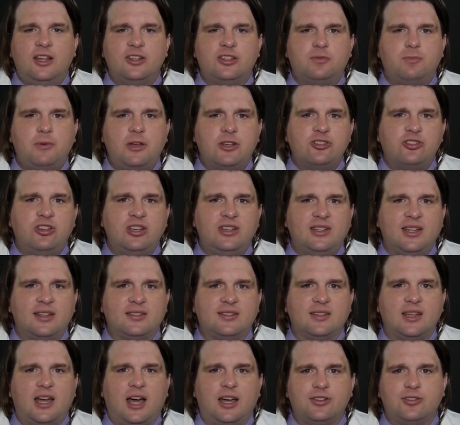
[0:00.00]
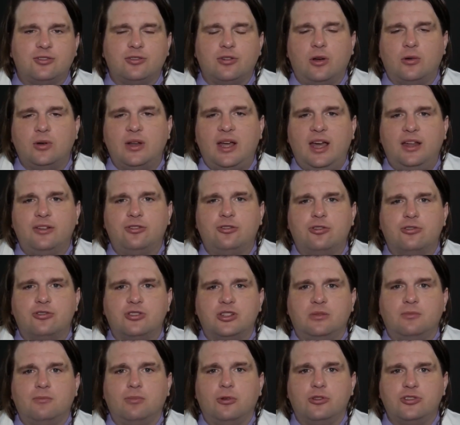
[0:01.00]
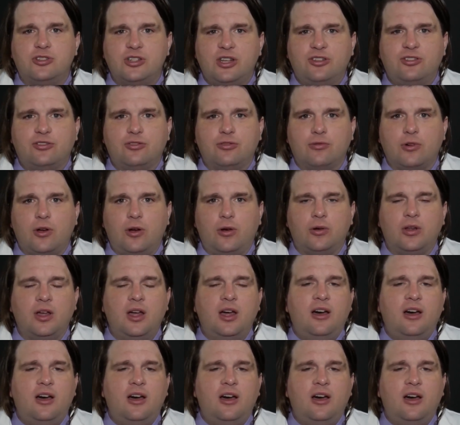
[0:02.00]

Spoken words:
especially testosterone, estrogen, progesterone,